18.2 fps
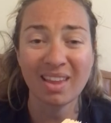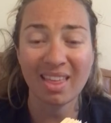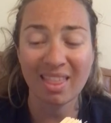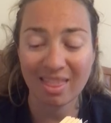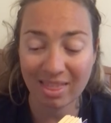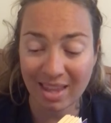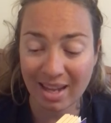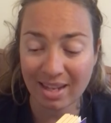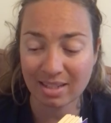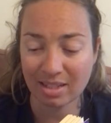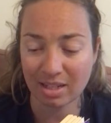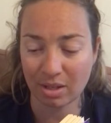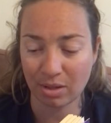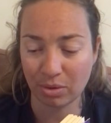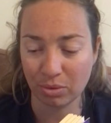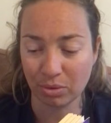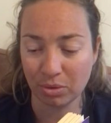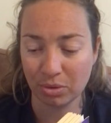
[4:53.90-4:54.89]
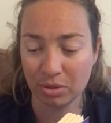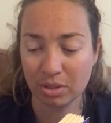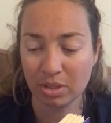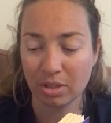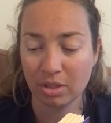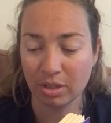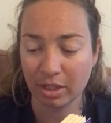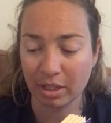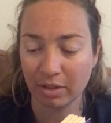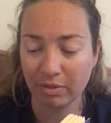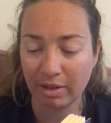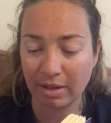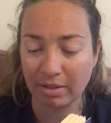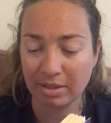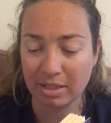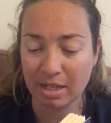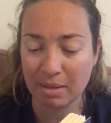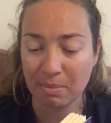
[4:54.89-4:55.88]
That, he thought, looking
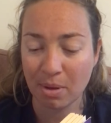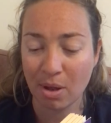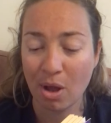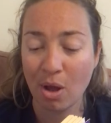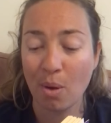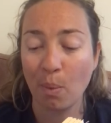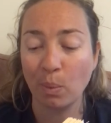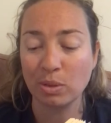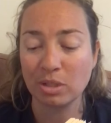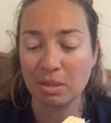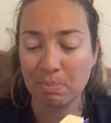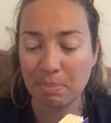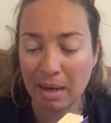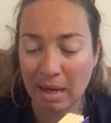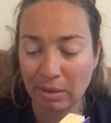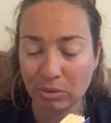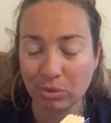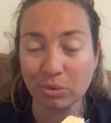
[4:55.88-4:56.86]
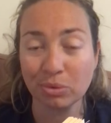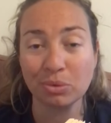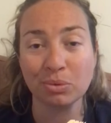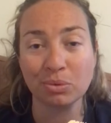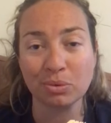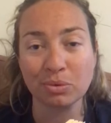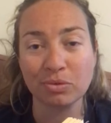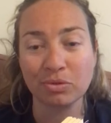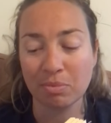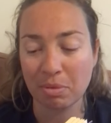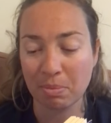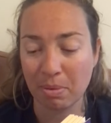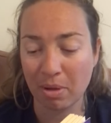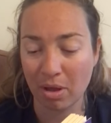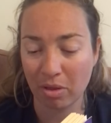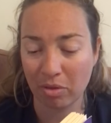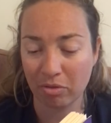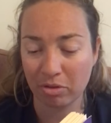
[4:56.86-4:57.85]
round him, was about all from the
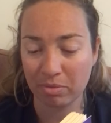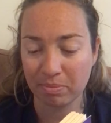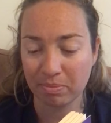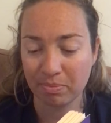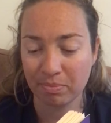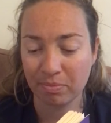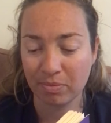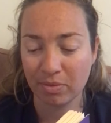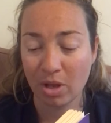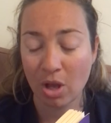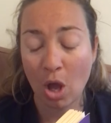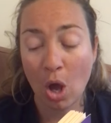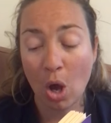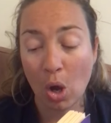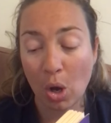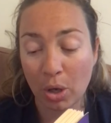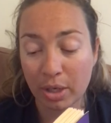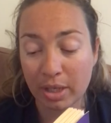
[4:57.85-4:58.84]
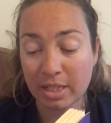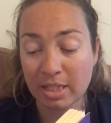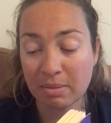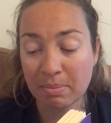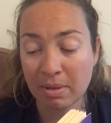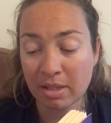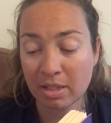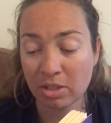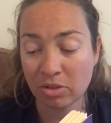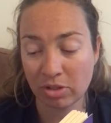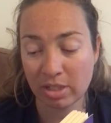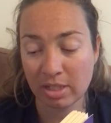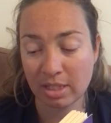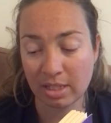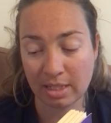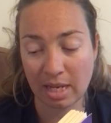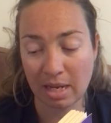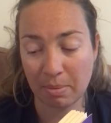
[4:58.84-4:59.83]
bathroom. On his mother's
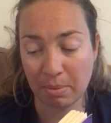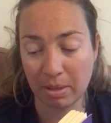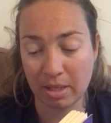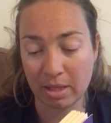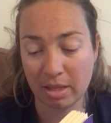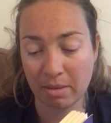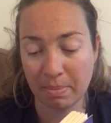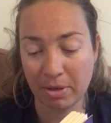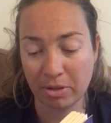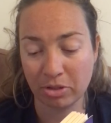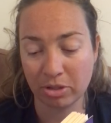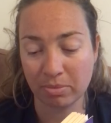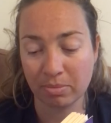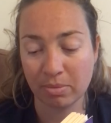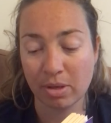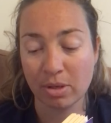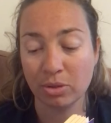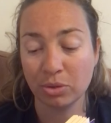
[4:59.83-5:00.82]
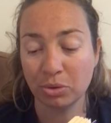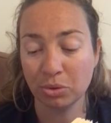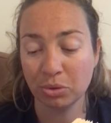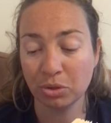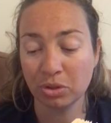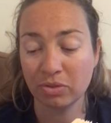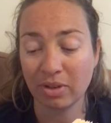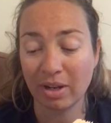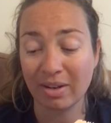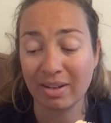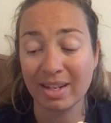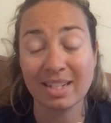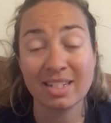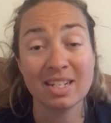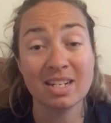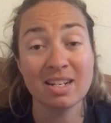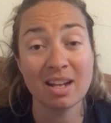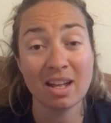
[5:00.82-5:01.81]
dressing table in the bedroom, George found
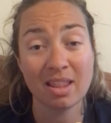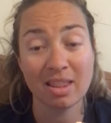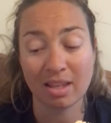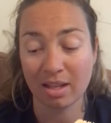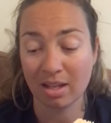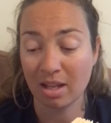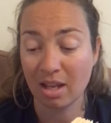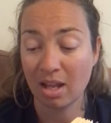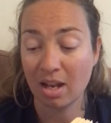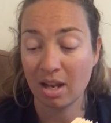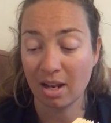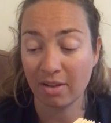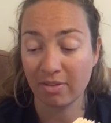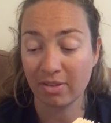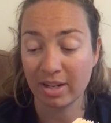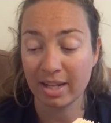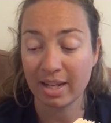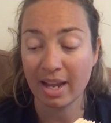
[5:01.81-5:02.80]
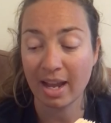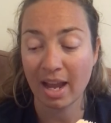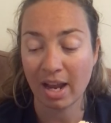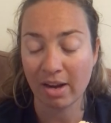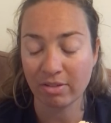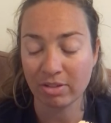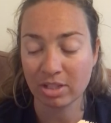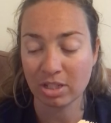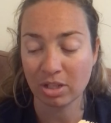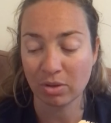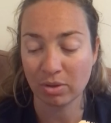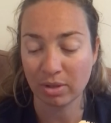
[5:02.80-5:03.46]
yet another lovely aerosol